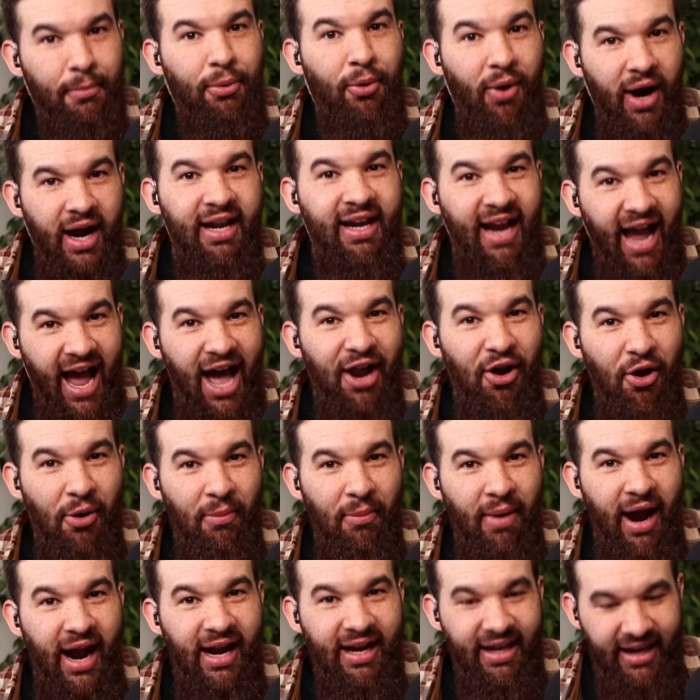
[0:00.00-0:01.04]
Pray to God
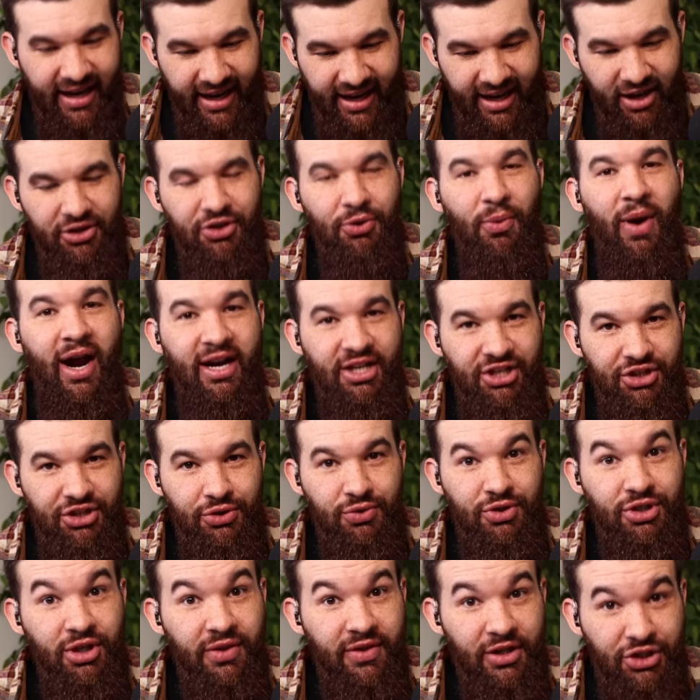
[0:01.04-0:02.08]
Almighty and he'll direct you
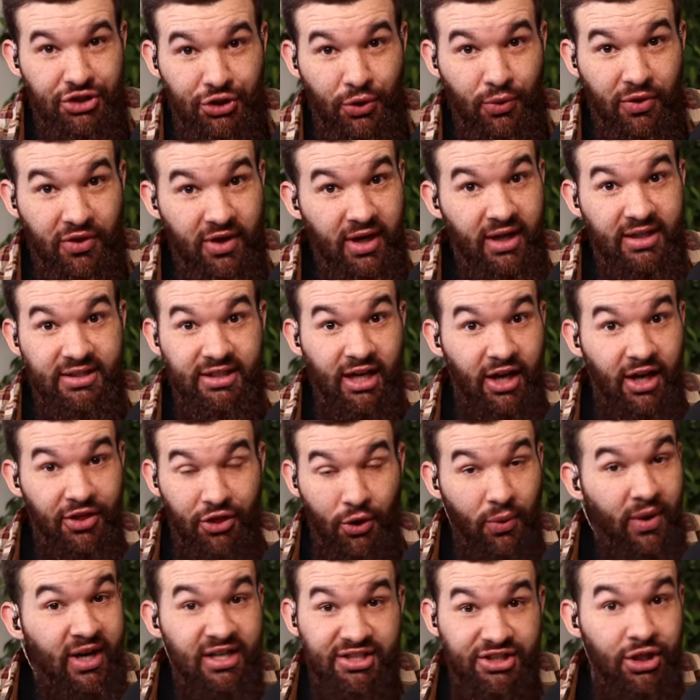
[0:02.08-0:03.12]
to the truth because
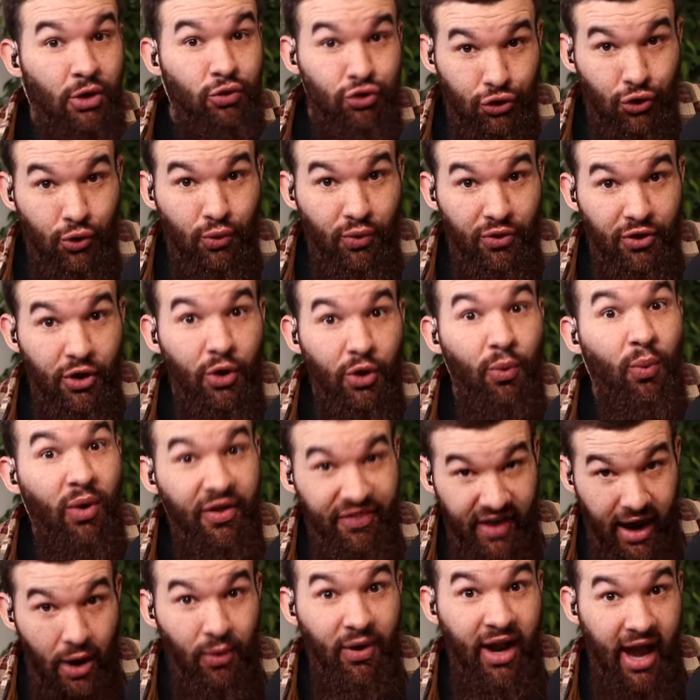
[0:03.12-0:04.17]
there is no truth
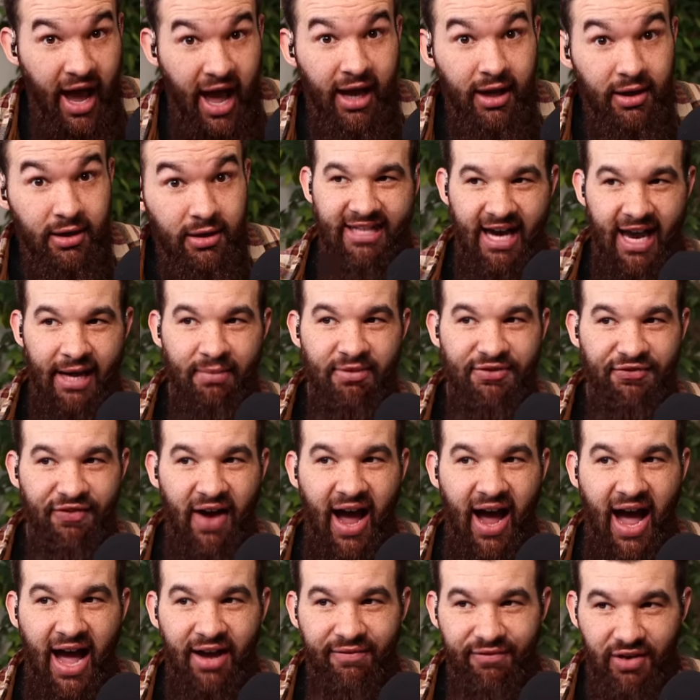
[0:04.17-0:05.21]
without God. James
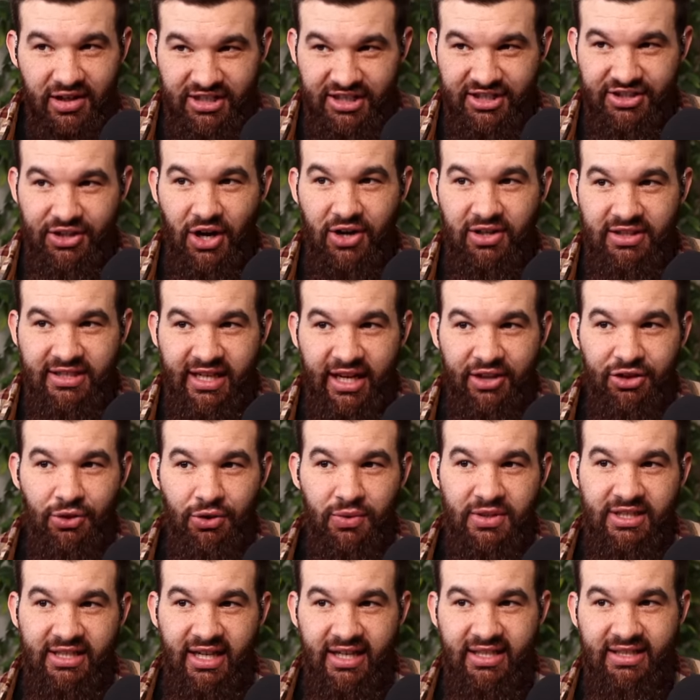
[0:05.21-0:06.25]
5 verses 13
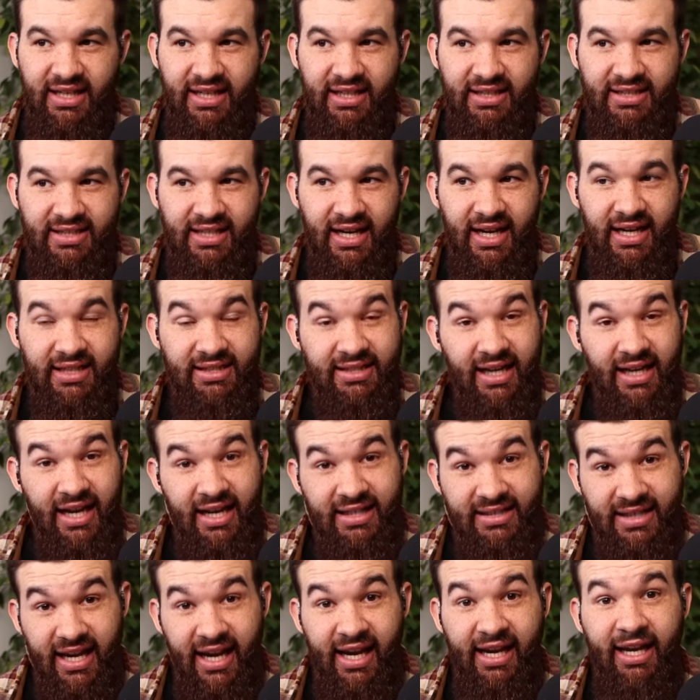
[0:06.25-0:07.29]
through 16 says,
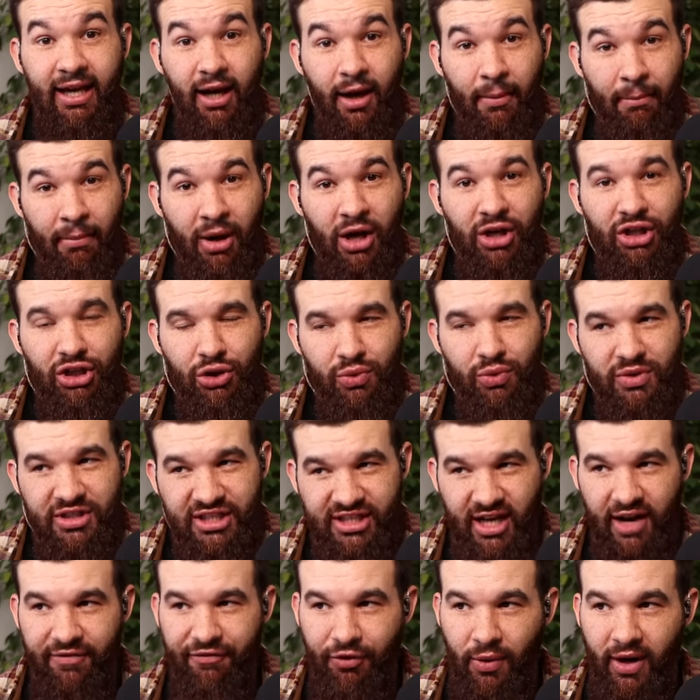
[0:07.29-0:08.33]
Is any among you
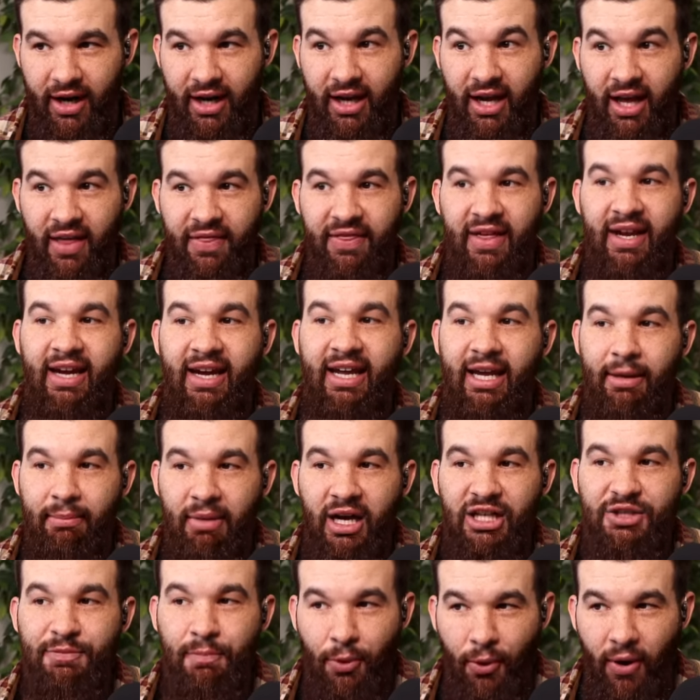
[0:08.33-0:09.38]
suffering? Then he
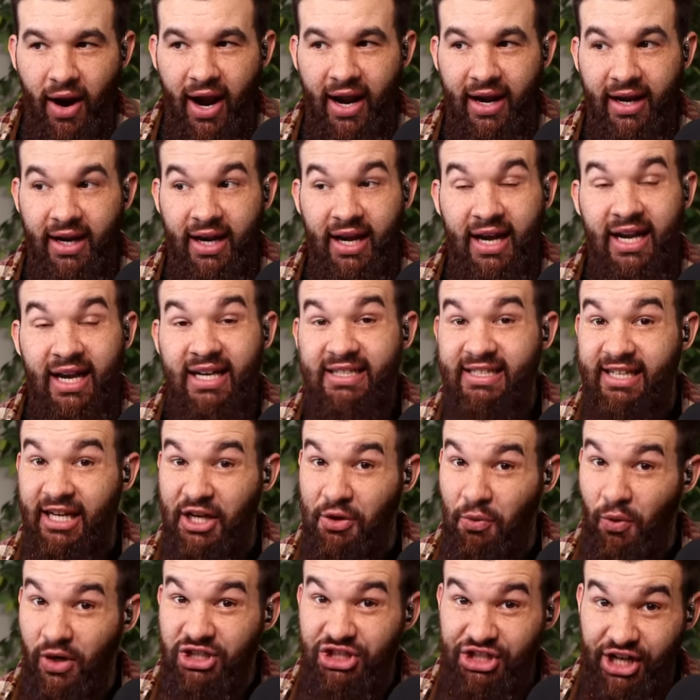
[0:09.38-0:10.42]
must pray. Is
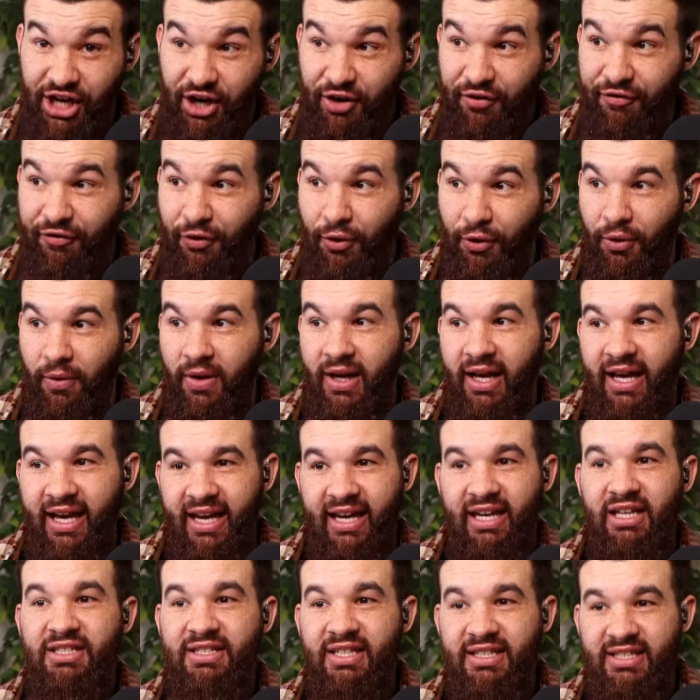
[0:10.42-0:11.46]
anyone cheerful?
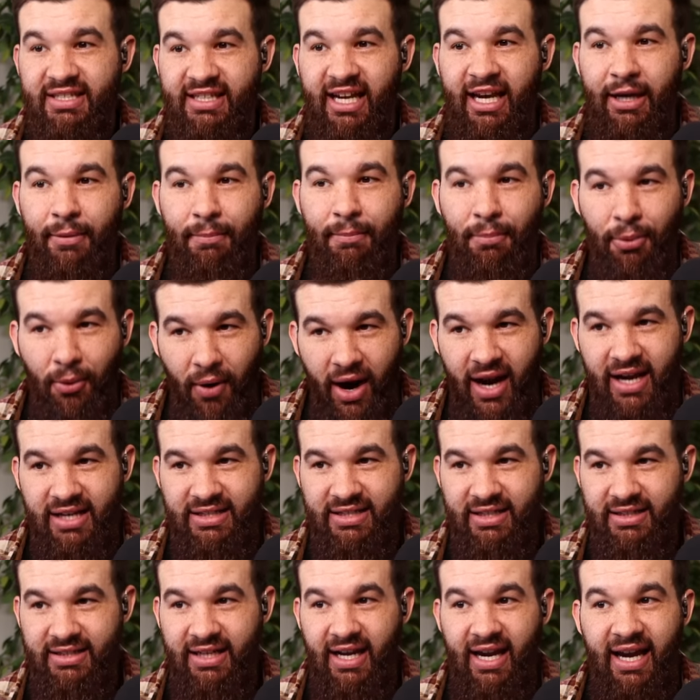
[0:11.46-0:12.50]
He is to sing
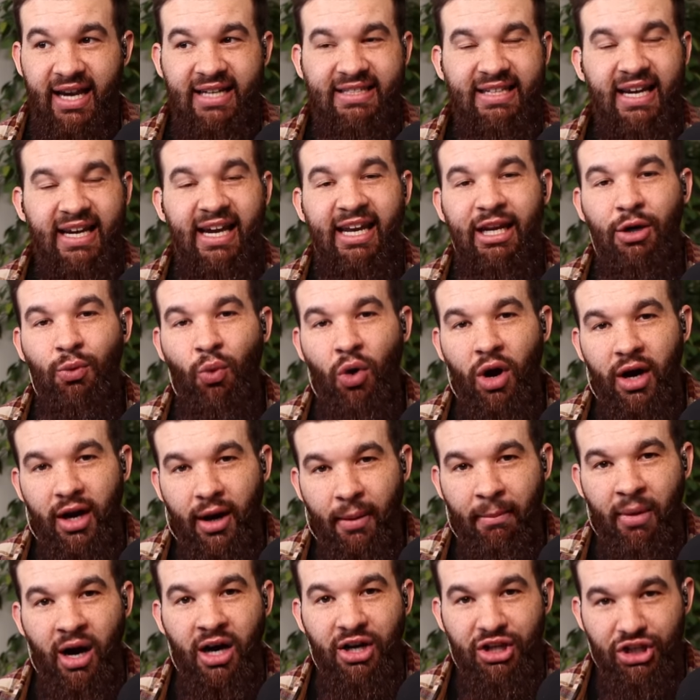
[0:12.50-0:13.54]
praises. Is anyone
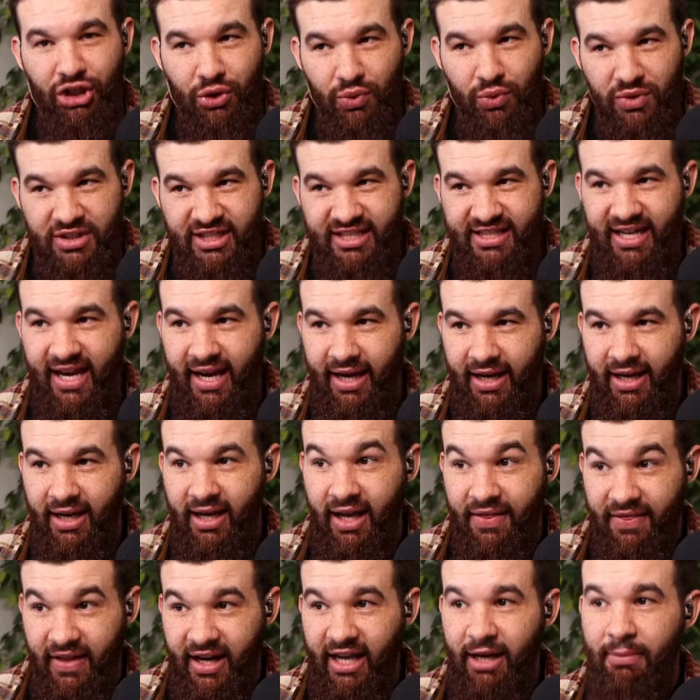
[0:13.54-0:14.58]
among you sick?
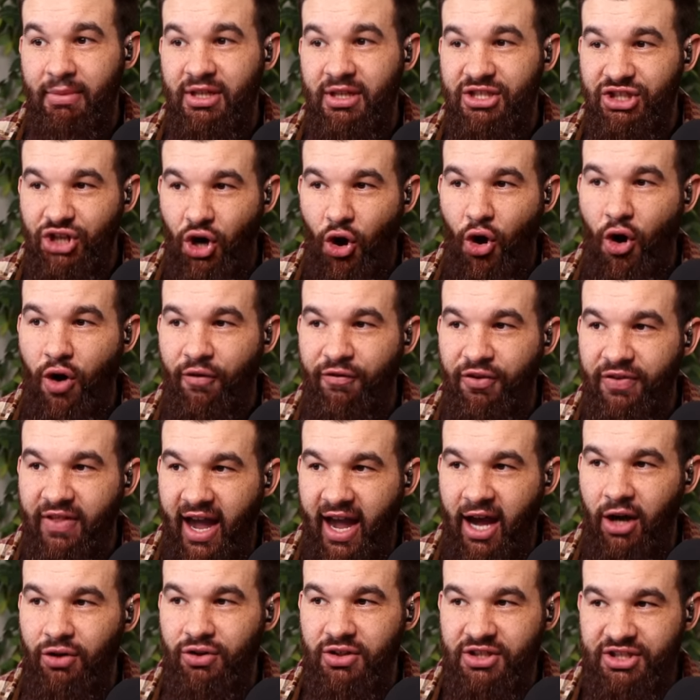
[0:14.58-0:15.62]
Then he must call for the
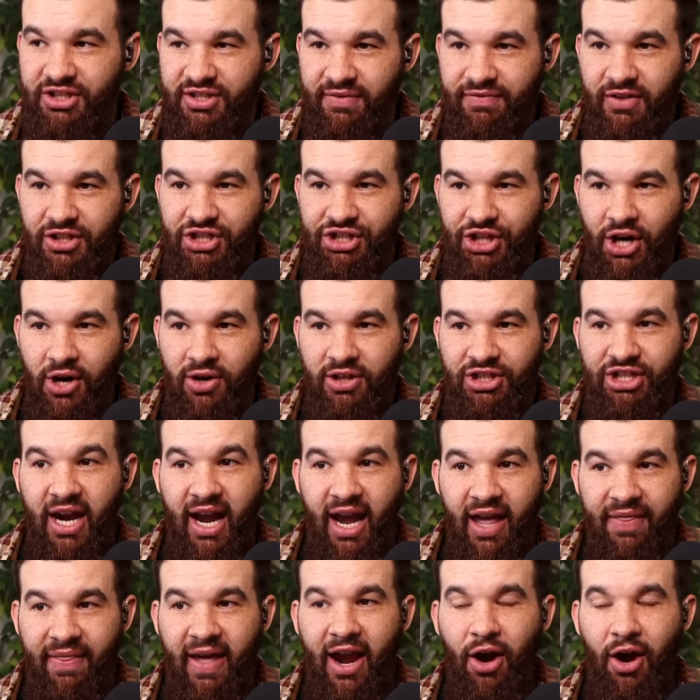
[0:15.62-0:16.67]
elders of the church
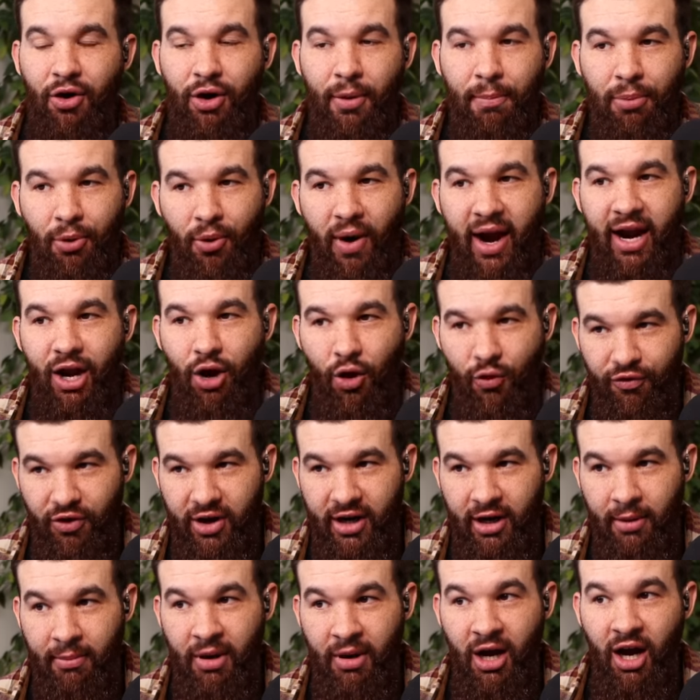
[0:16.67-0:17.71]
and they are to pray over
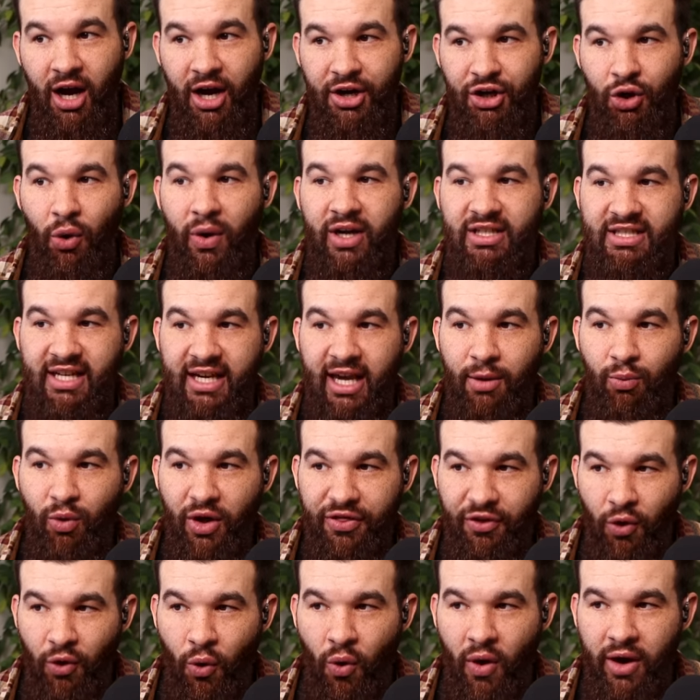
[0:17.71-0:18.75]
him, anointing him
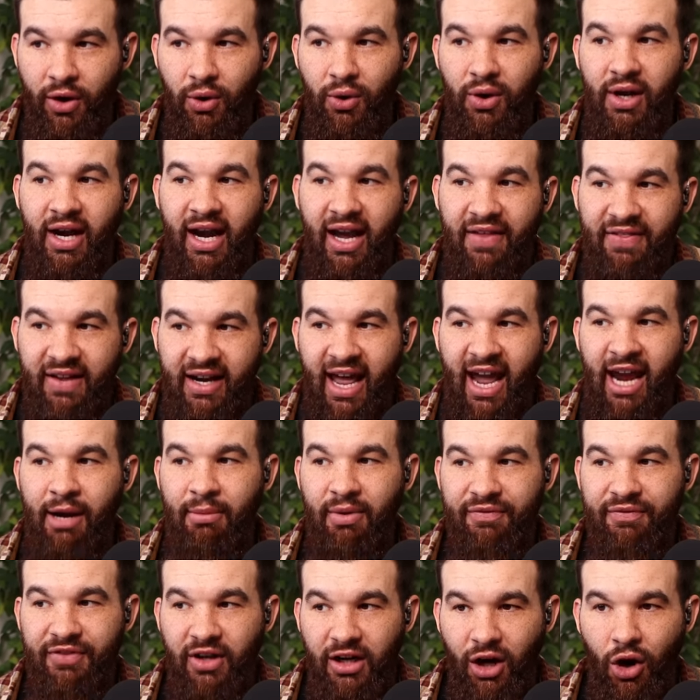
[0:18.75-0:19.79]
with oil in the
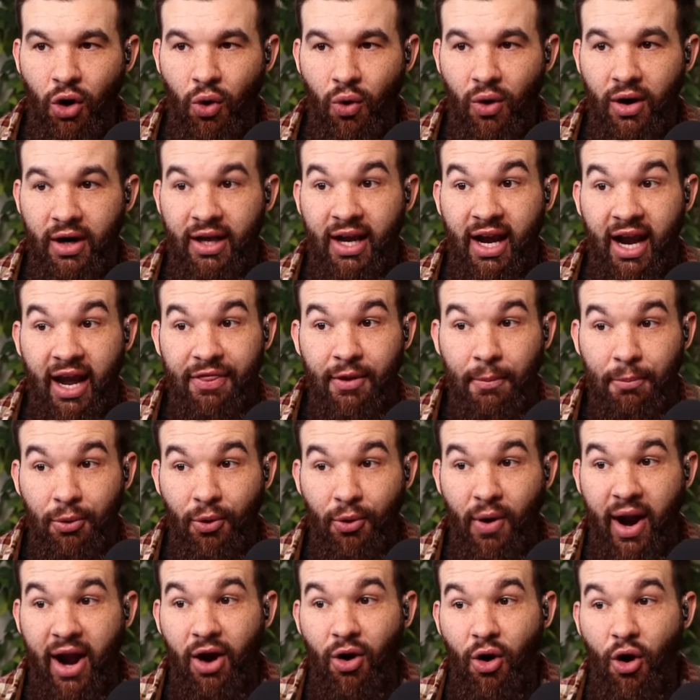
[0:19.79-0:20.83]
name of the Lord. And the
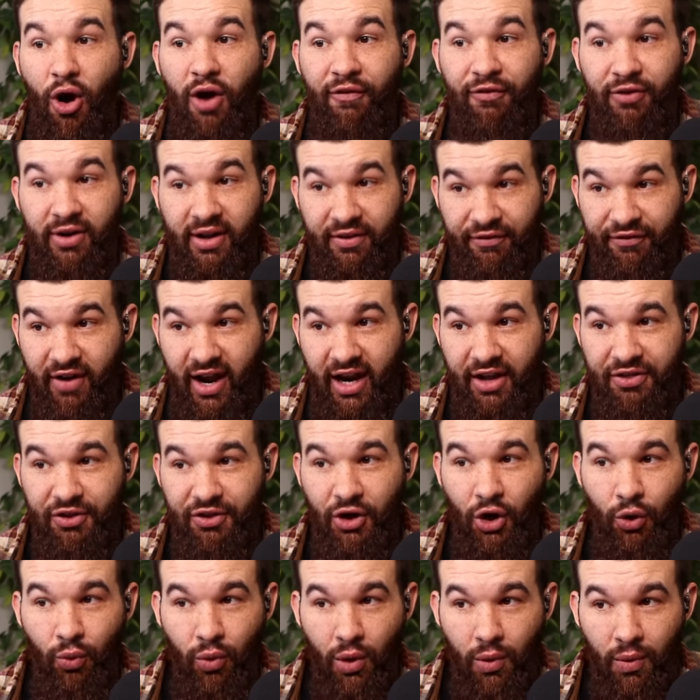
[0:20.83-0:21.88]
prayer offered in faith
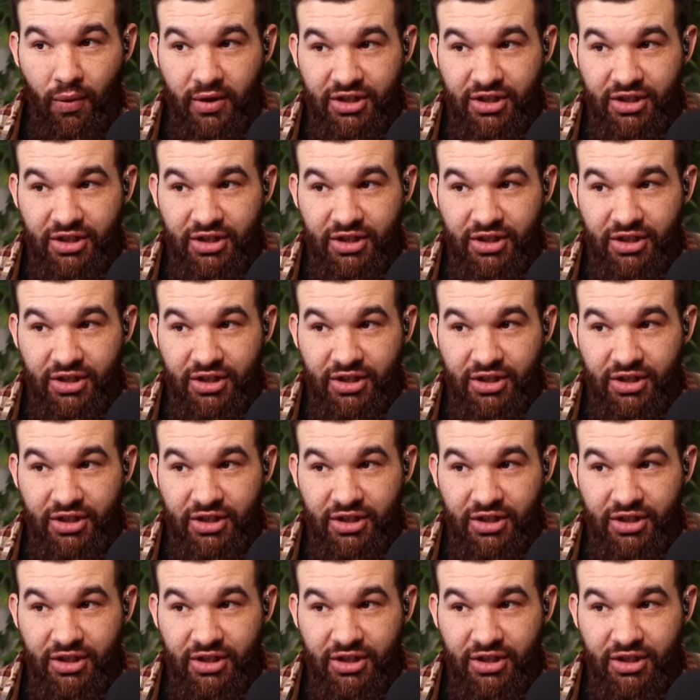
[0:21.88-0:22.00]
will